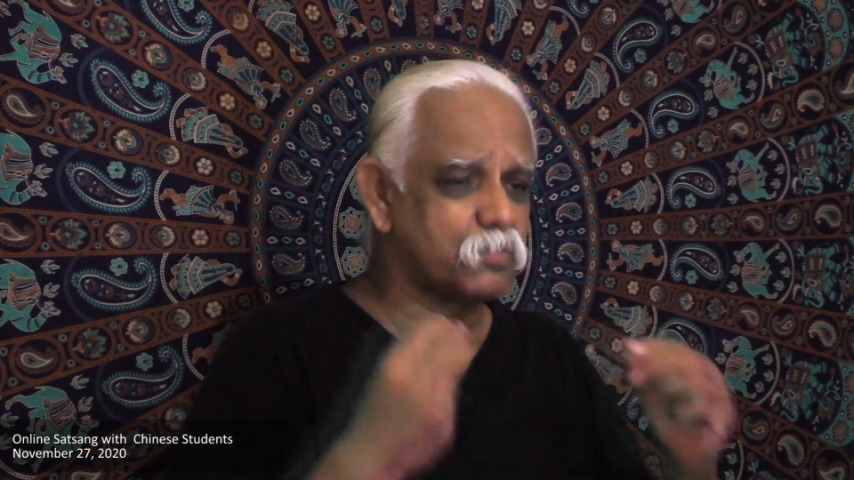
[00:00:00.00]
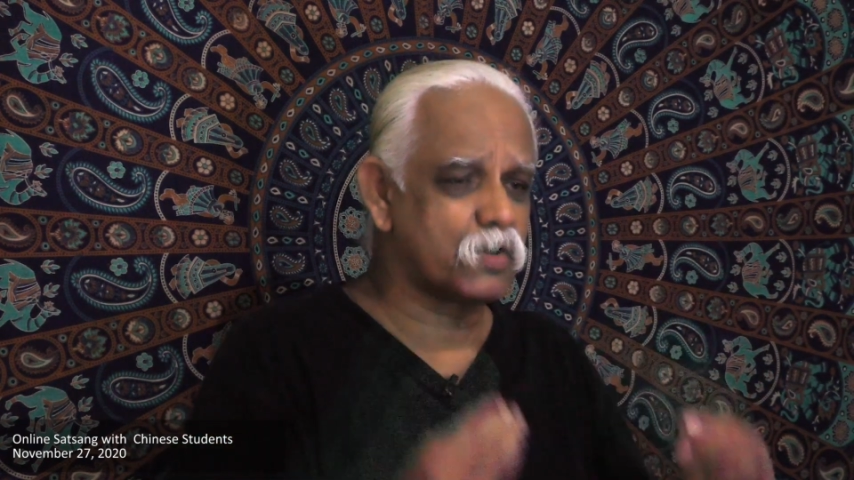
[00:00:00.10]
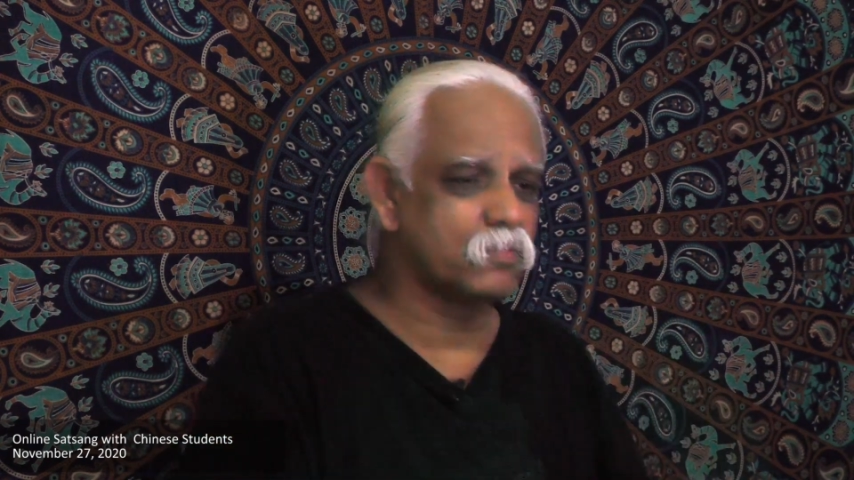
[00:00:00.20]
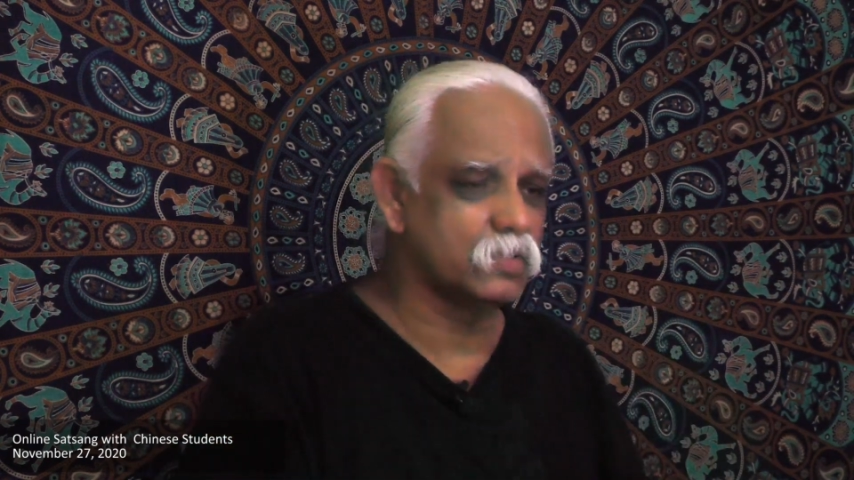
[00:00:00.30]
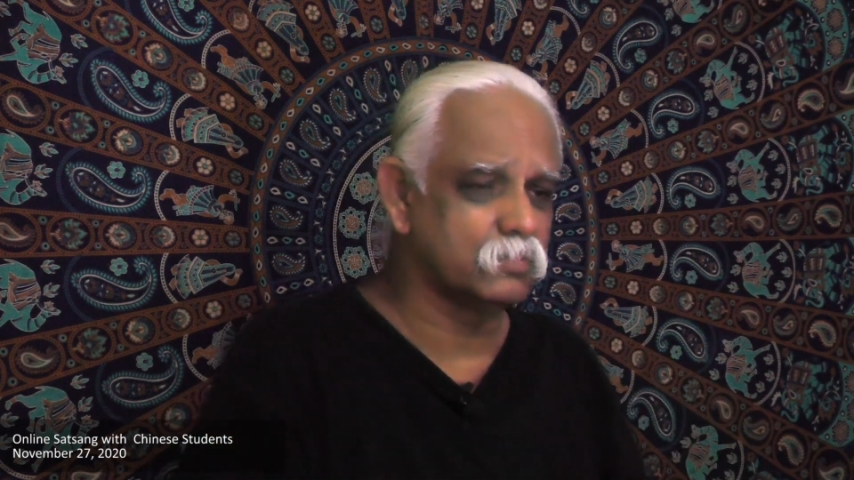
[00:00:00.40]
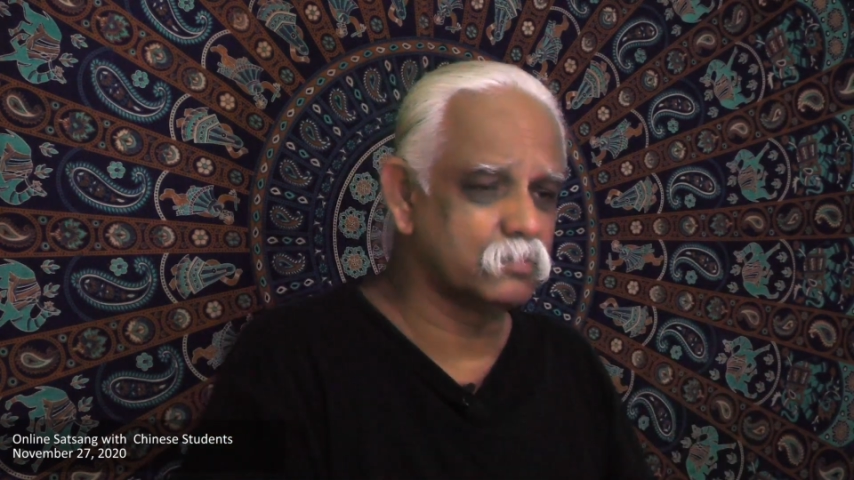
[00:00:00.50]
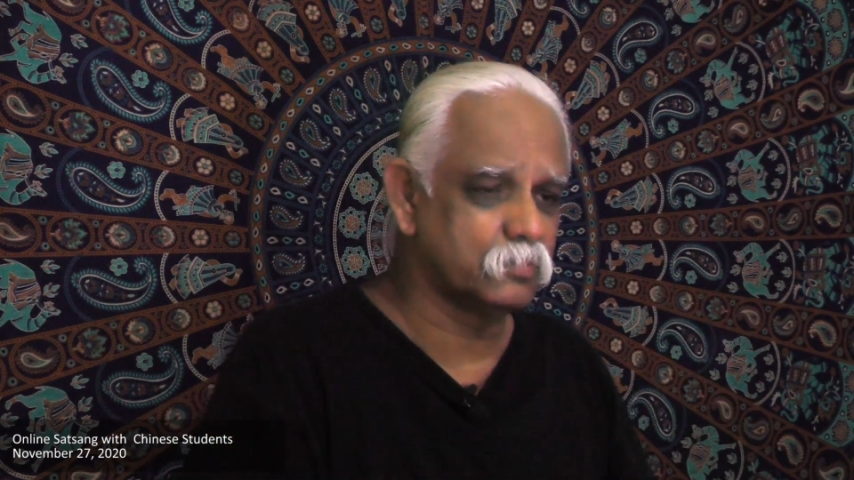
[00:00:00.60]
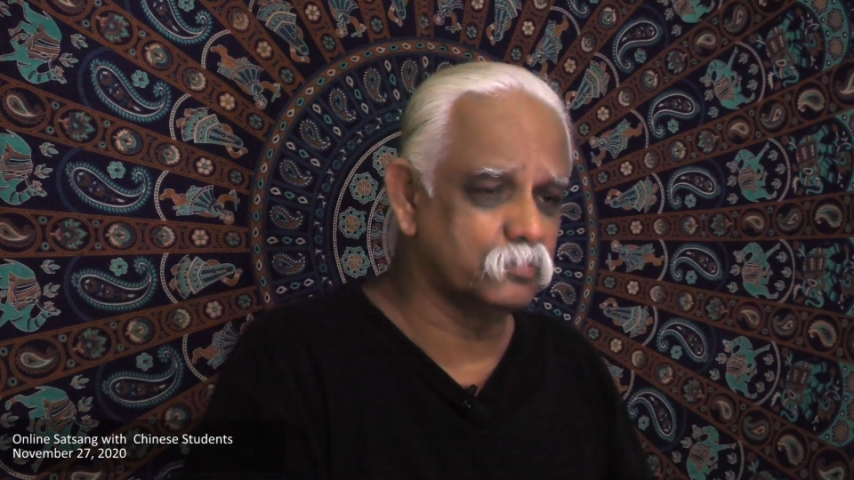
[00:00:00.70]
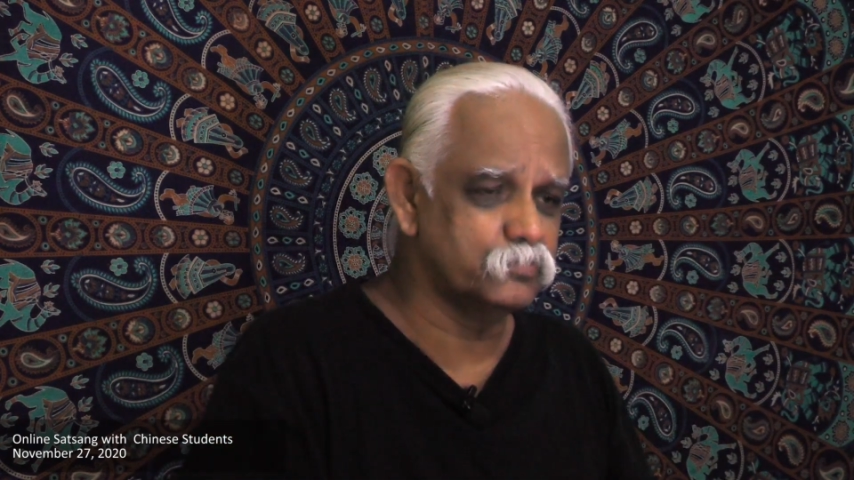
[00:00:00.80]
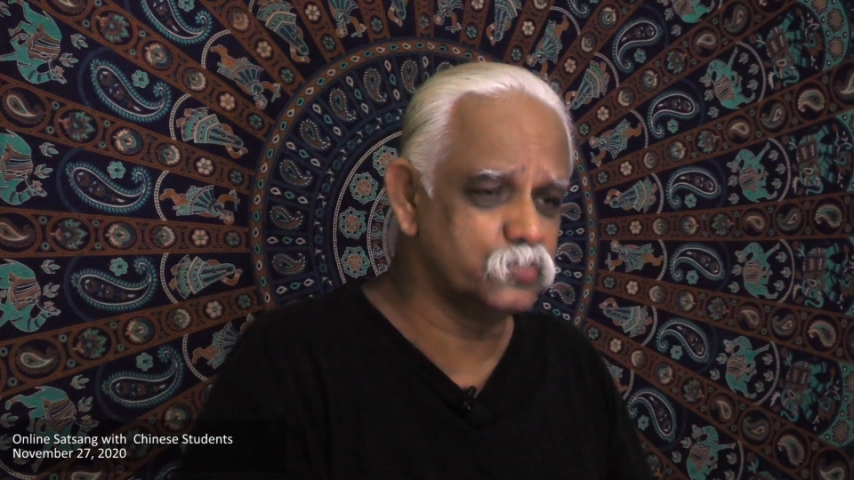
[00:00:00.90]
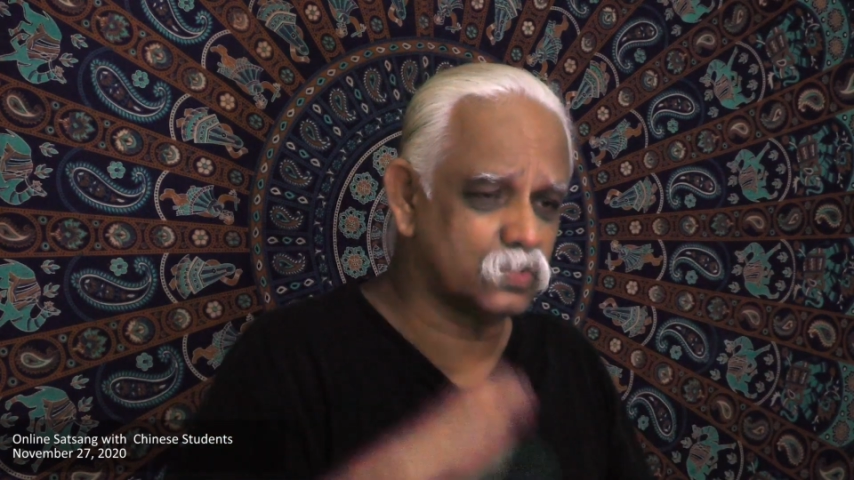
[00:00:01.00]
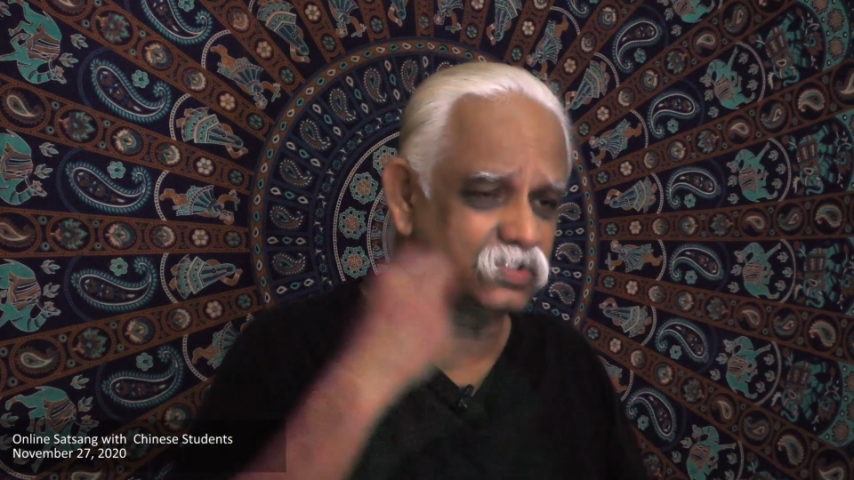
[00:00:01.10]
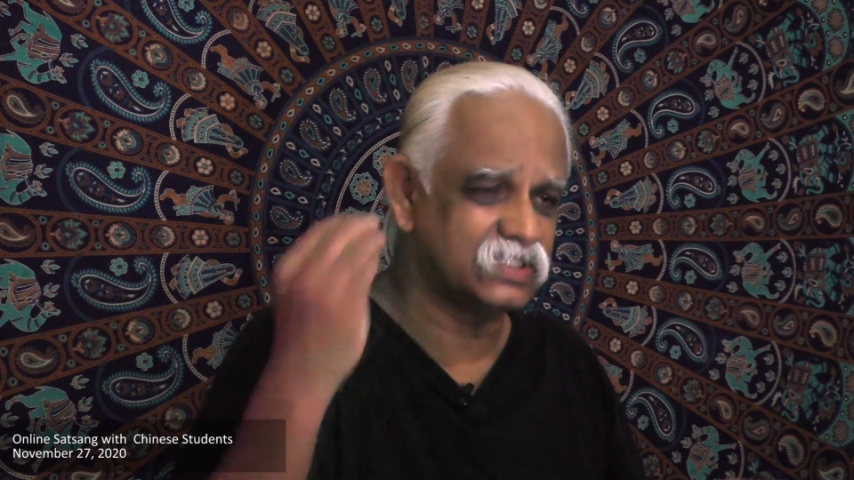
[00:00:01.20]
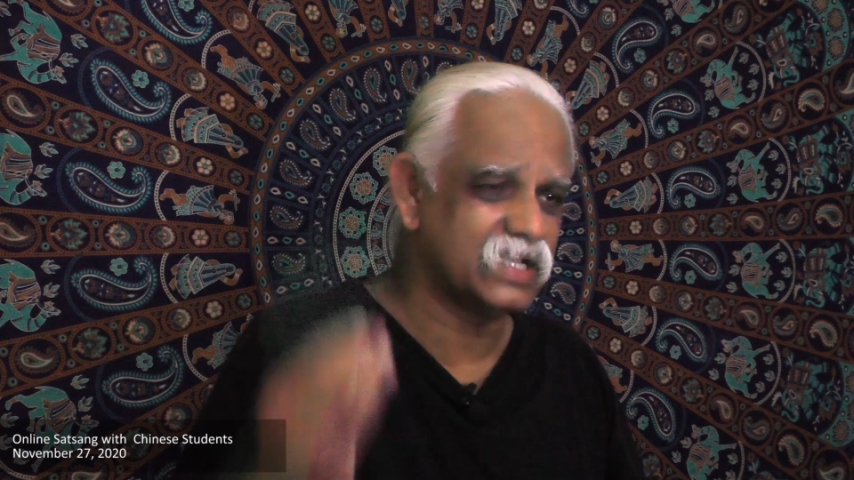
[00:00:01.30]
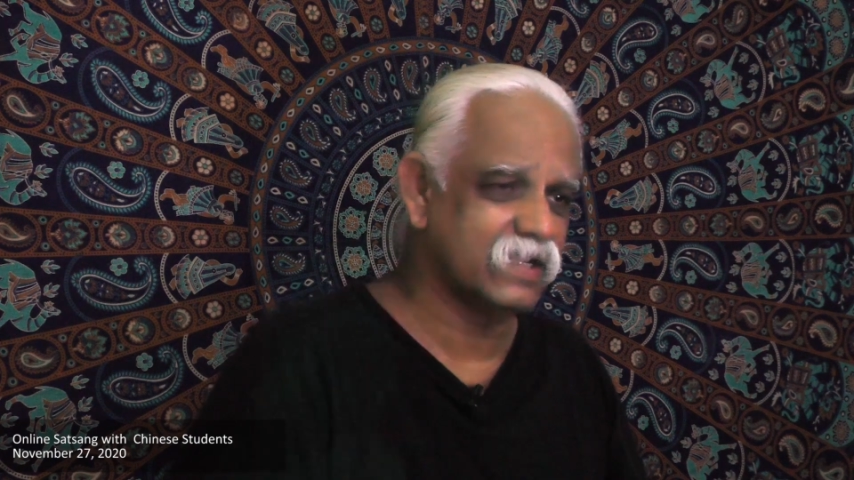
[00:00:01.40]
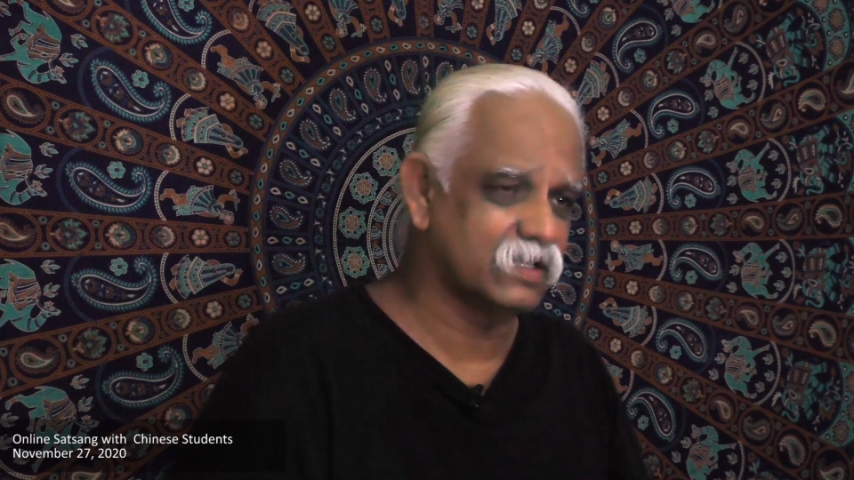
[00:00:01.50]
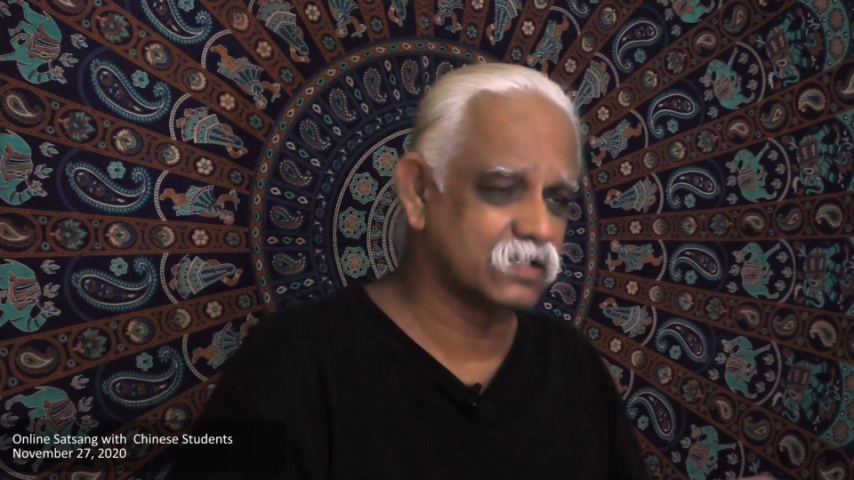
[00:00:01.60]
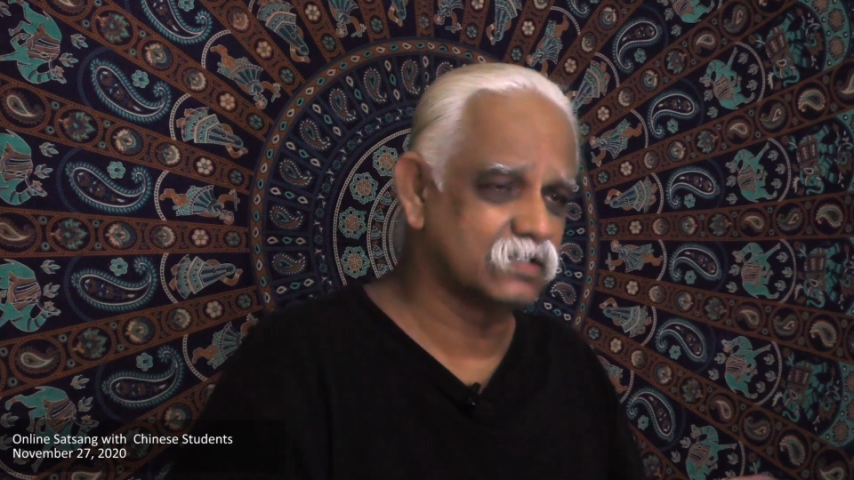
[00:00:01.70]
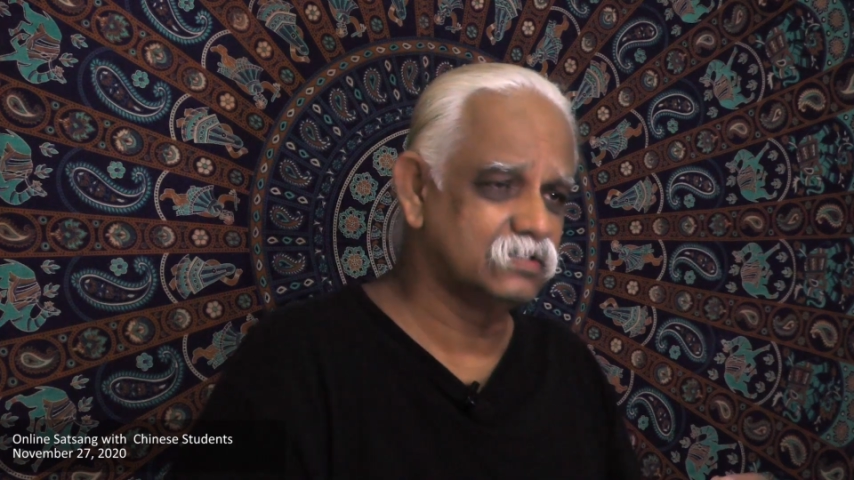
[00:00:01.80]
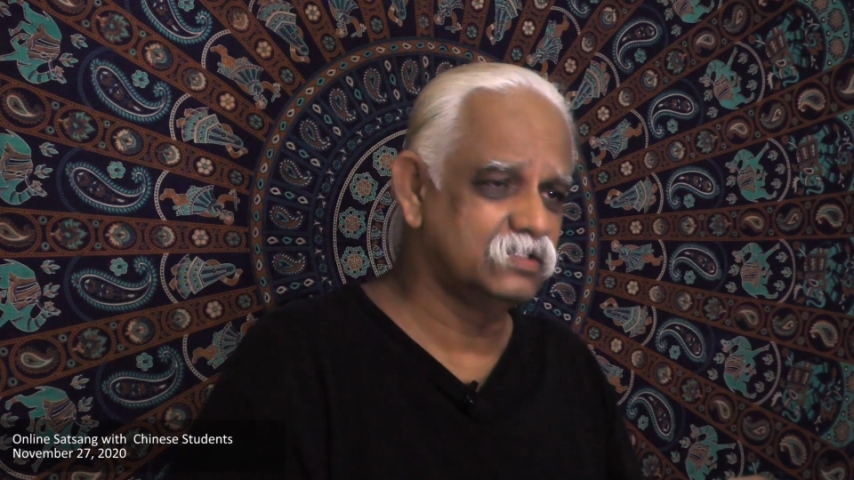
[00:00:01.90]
problem, not the tiger.